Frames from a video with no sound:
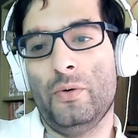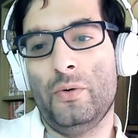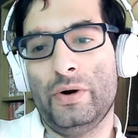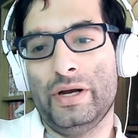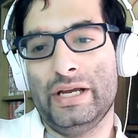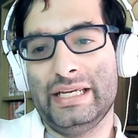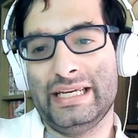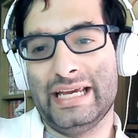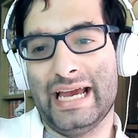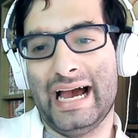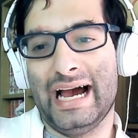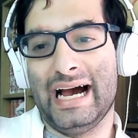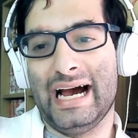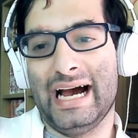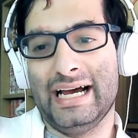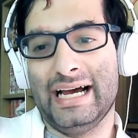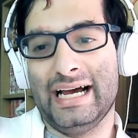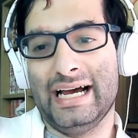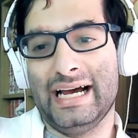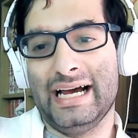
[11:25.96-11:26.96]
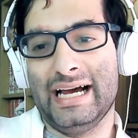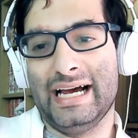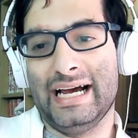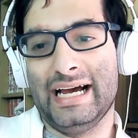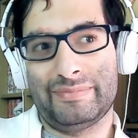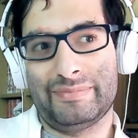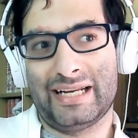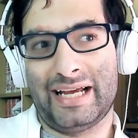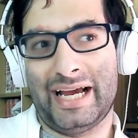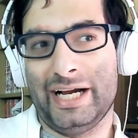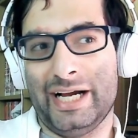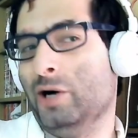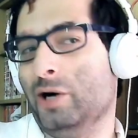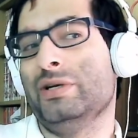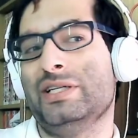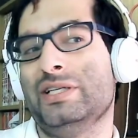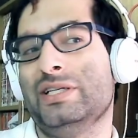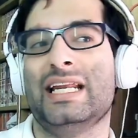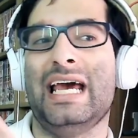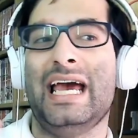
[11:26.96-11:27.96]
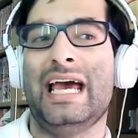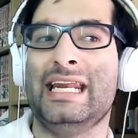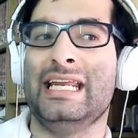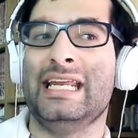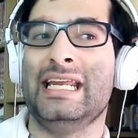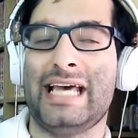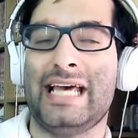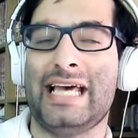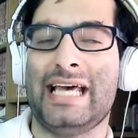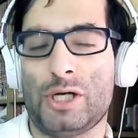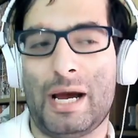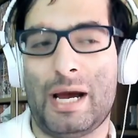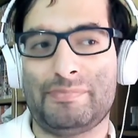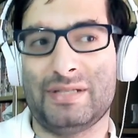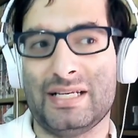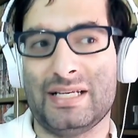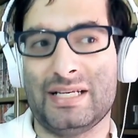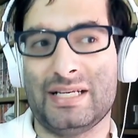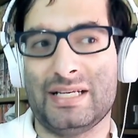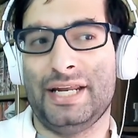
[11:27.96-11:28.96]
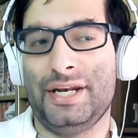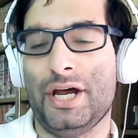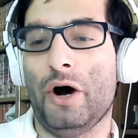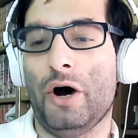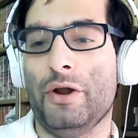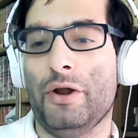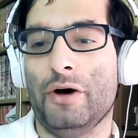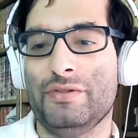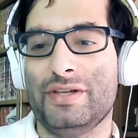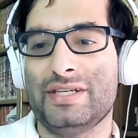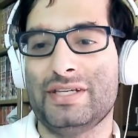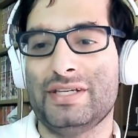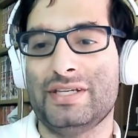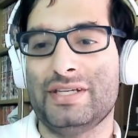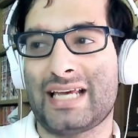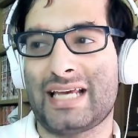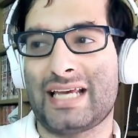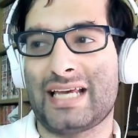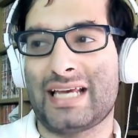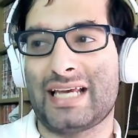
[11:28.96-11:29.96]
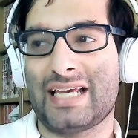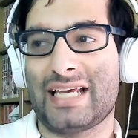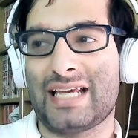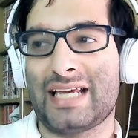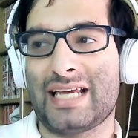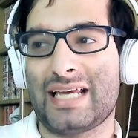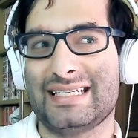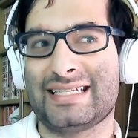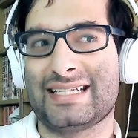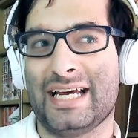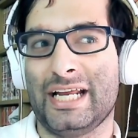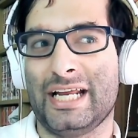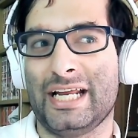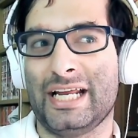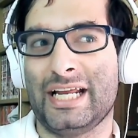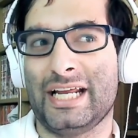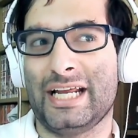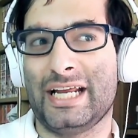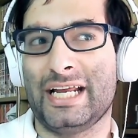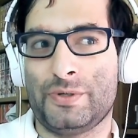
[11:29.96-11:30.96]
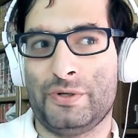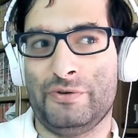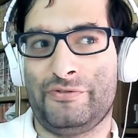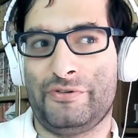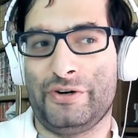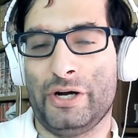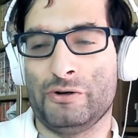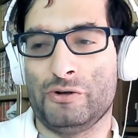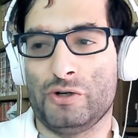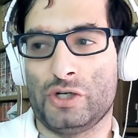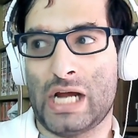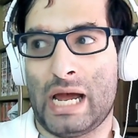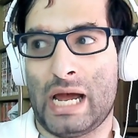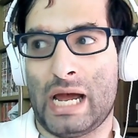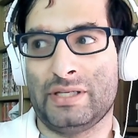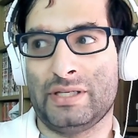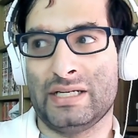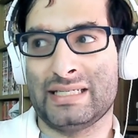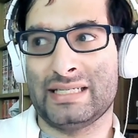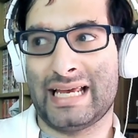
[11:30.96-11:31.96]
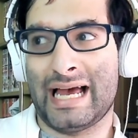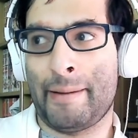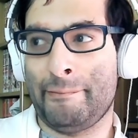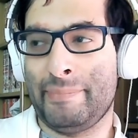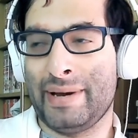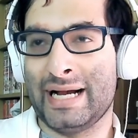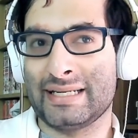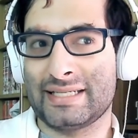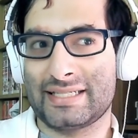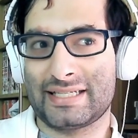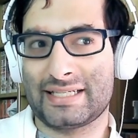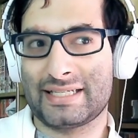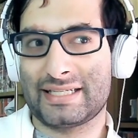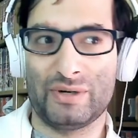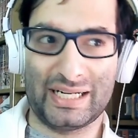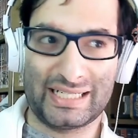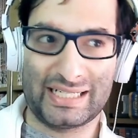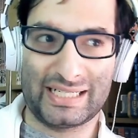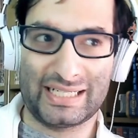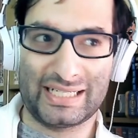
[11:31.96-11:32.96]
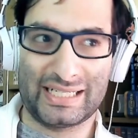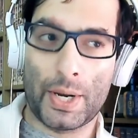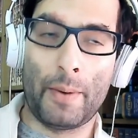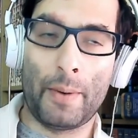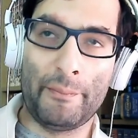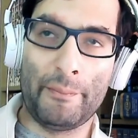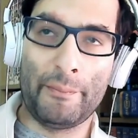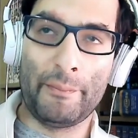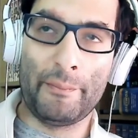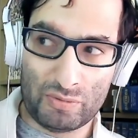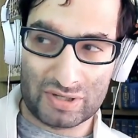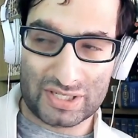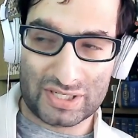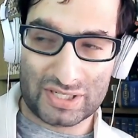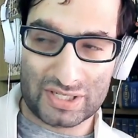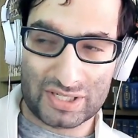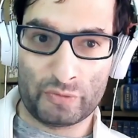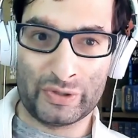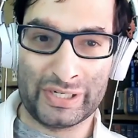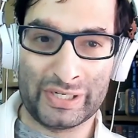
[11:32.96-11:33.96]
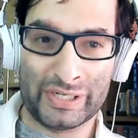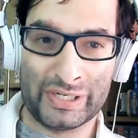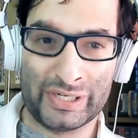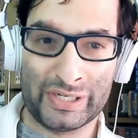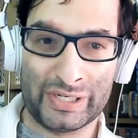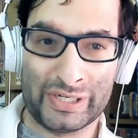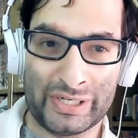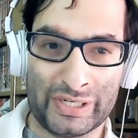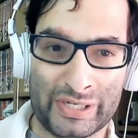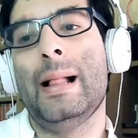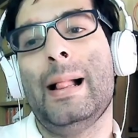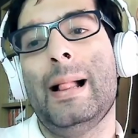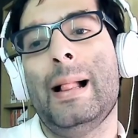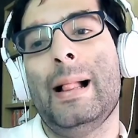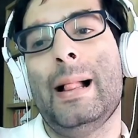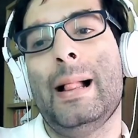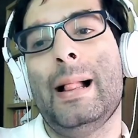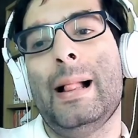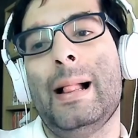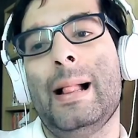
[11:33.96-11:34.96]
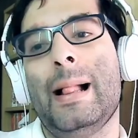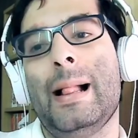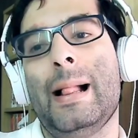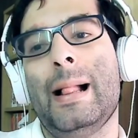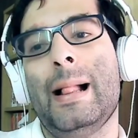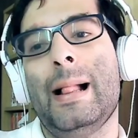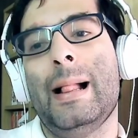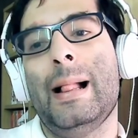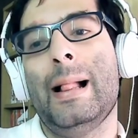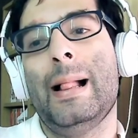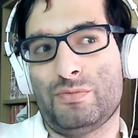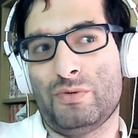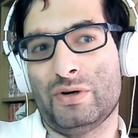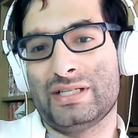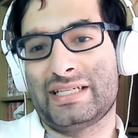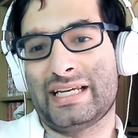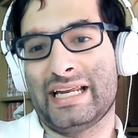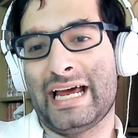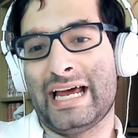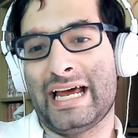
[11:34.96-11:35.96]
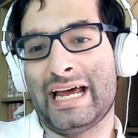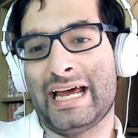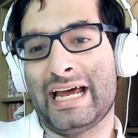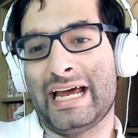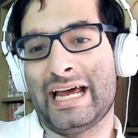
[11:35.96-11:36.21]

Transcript: yeah, this isn't going to be like, oh, this is going to end in ten chapters and that. No, no. This is. I feel like this is going to go on up to three hundred chapters at best. I feel like that's a number he wants to reach, and I feel like that's what's going to happen.